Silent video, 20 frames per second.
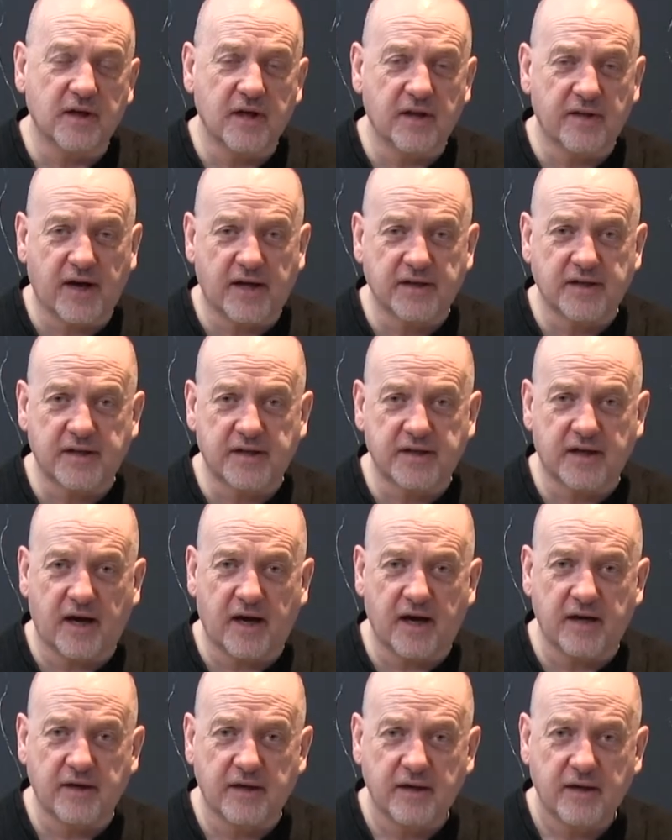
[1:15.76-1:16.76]
at that
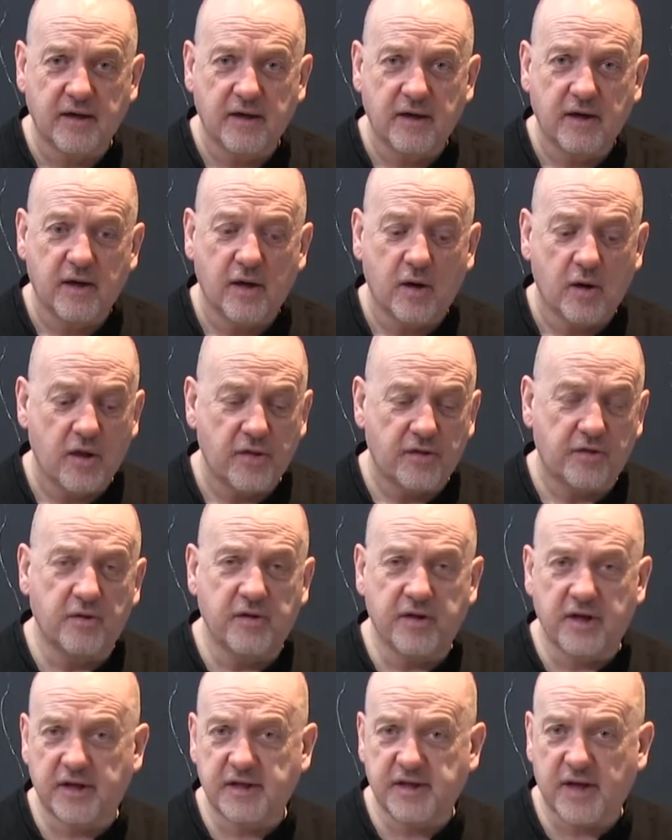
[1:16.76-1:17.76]
design through
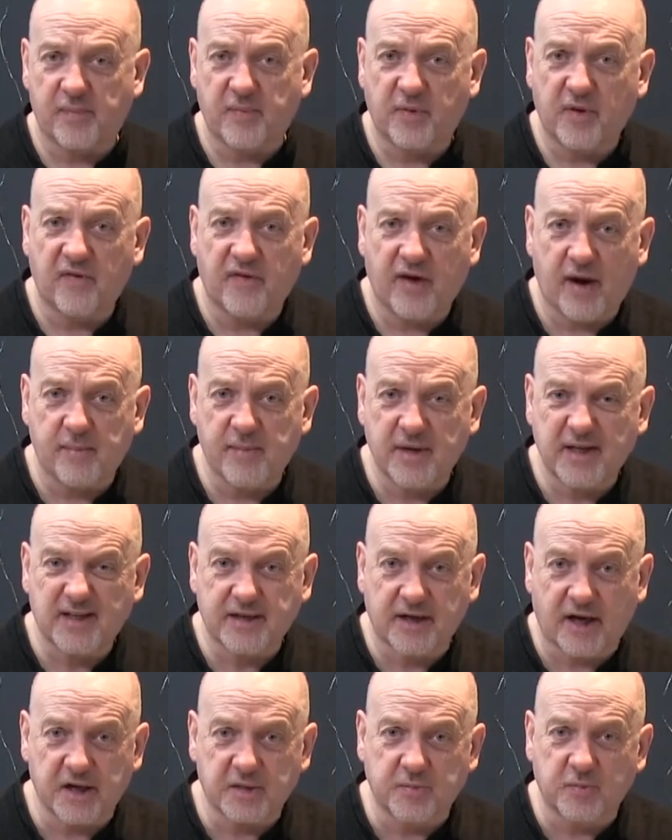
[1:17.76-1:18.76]
the example of our
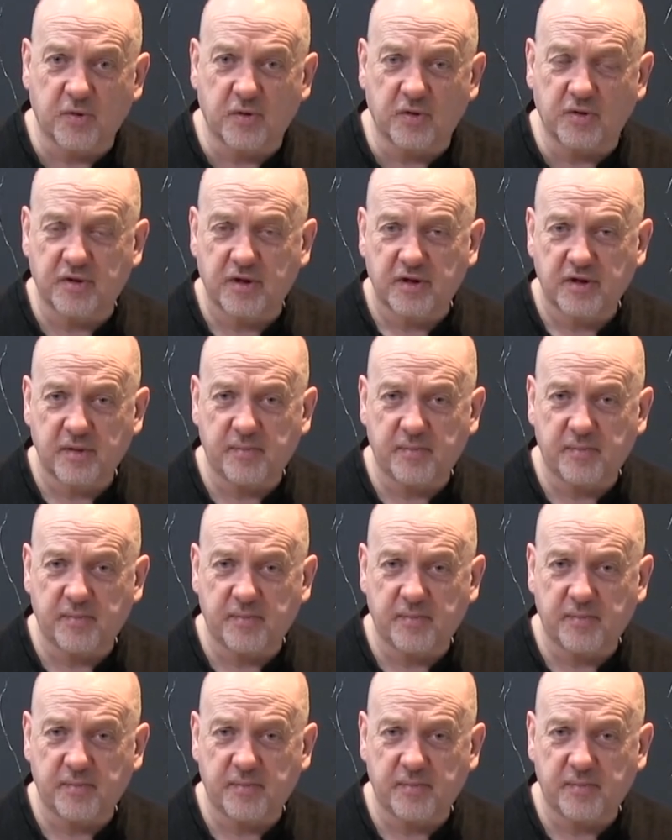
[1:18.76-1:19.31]
mid-size board, the